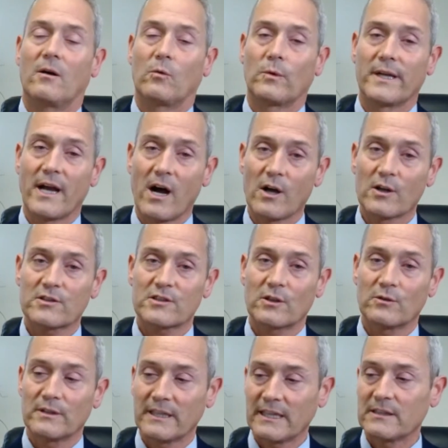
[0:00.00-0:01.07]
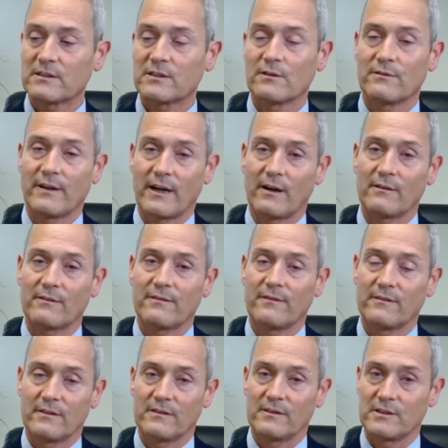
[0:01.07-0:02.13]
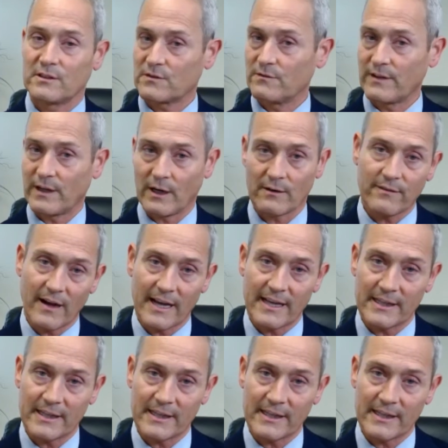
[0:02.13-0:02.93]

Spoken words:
we also need to verify